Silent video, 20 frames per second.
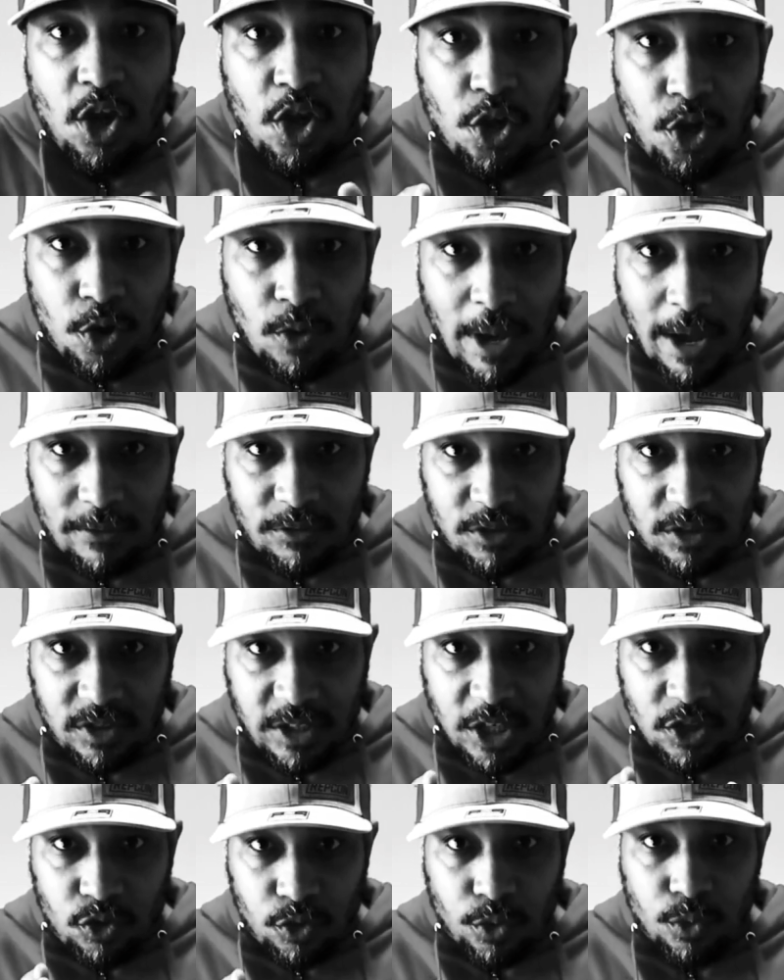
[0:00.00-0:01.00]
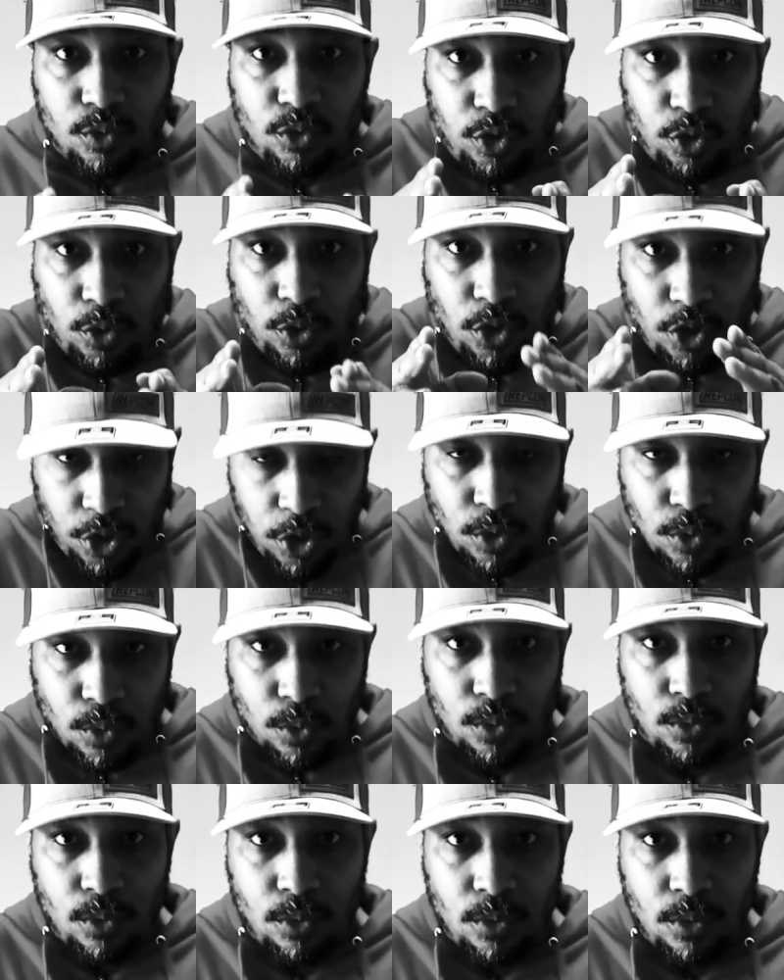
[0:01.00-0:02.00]
You have to stay true to
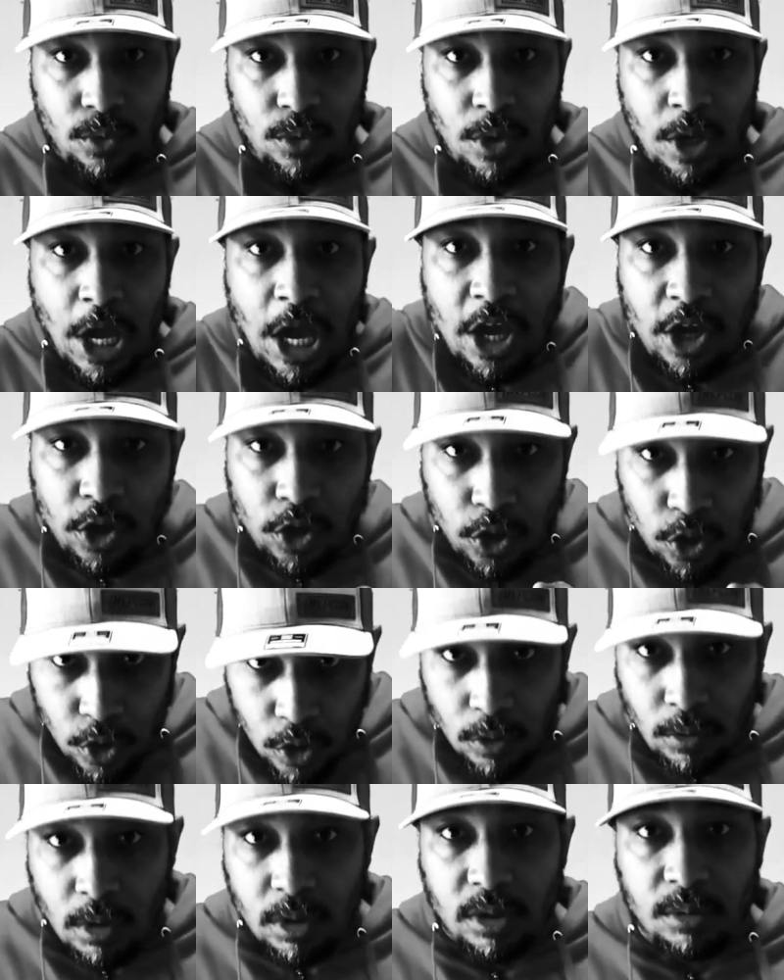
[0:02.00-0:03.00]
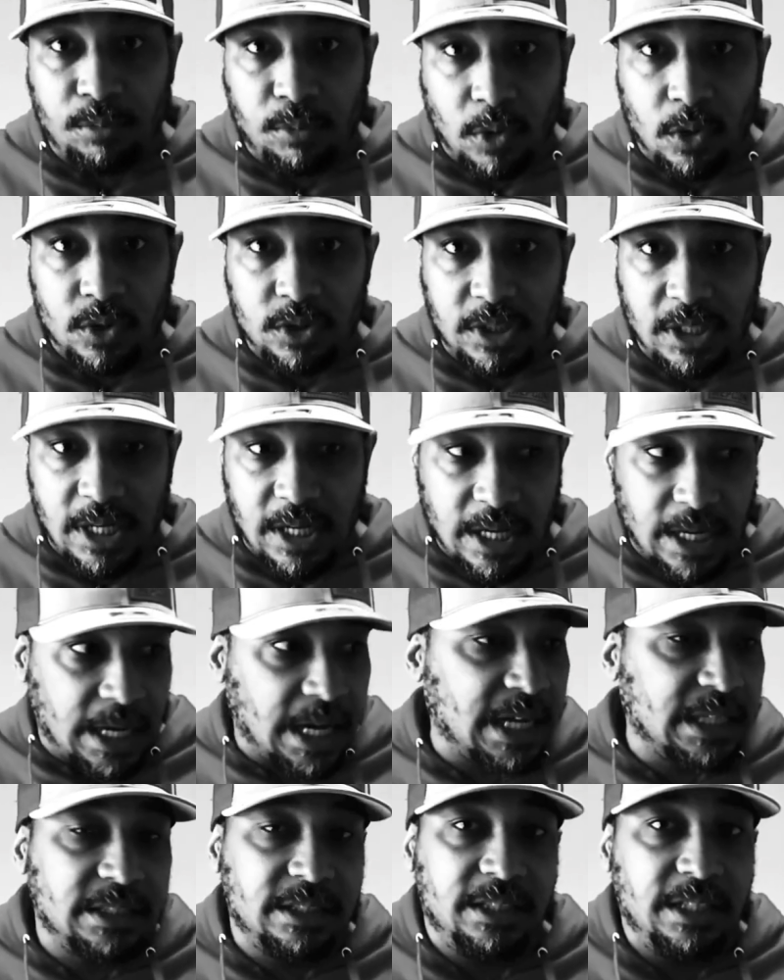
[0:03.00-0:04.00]
you. You are the person in the
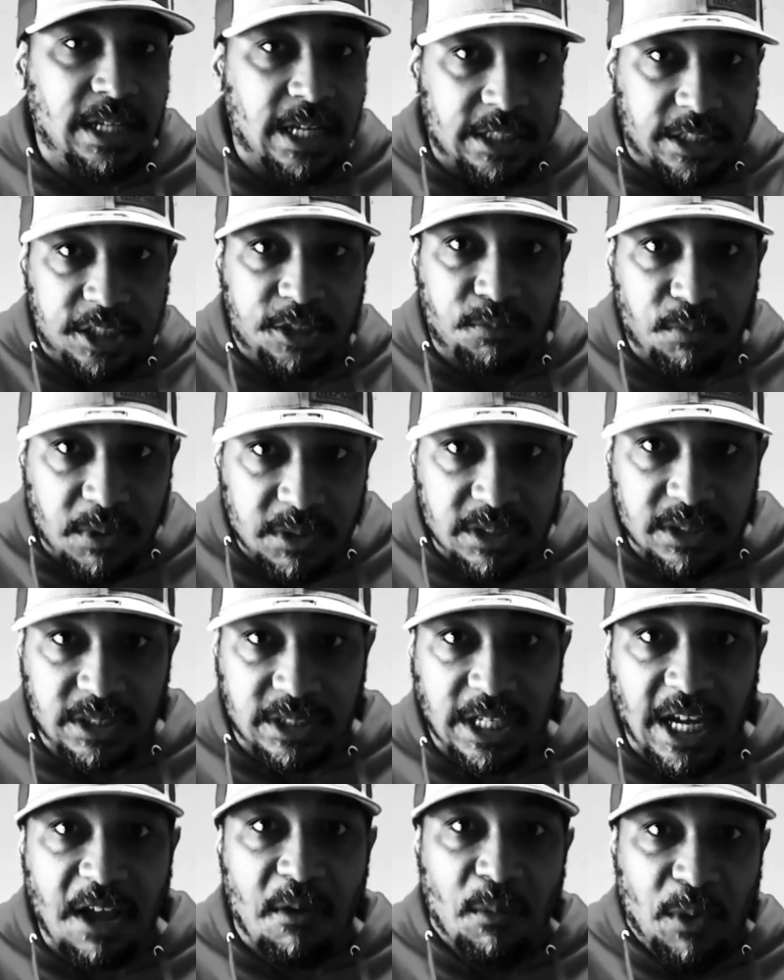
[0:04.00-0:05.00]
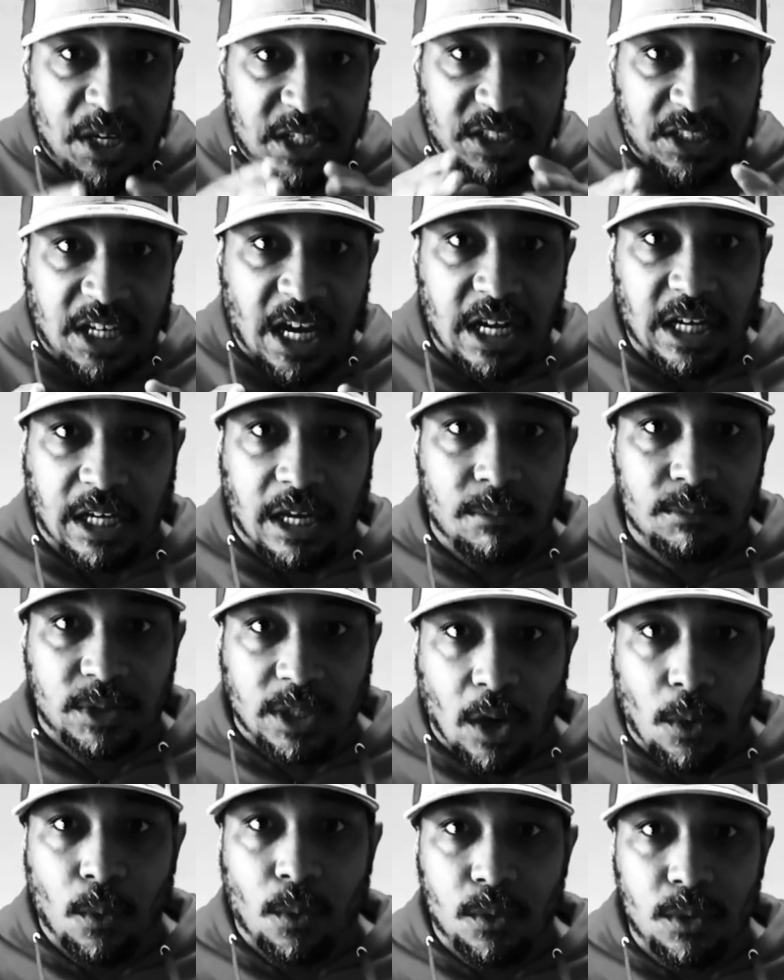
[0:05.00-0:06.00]
hot seat at this present time when this gun comes
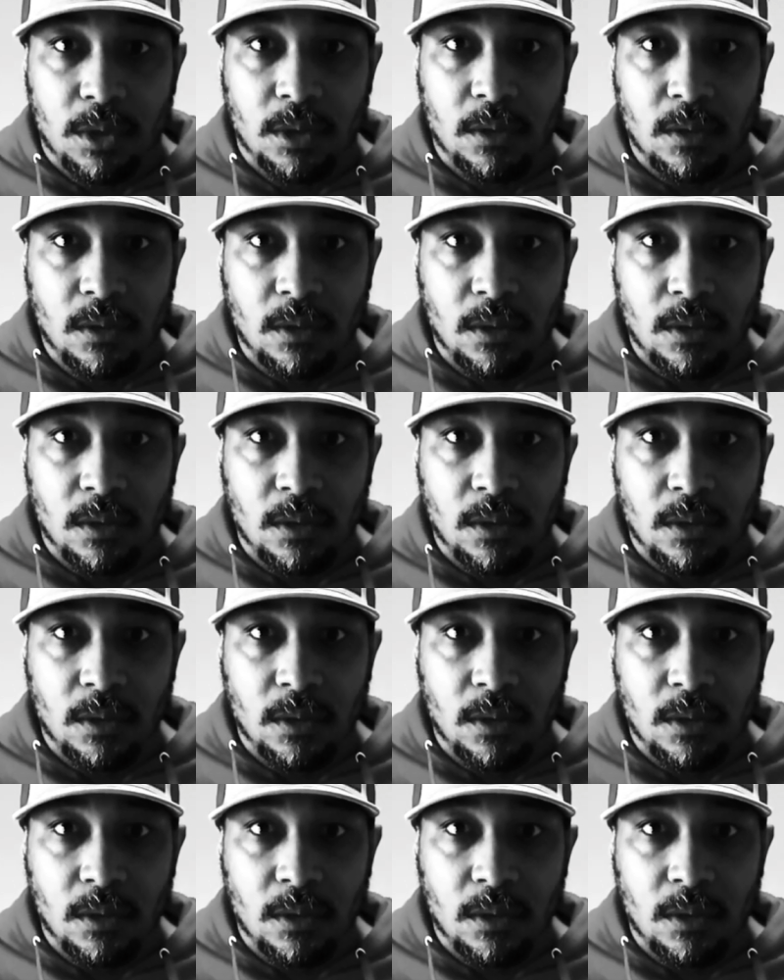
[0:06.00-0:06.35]
out.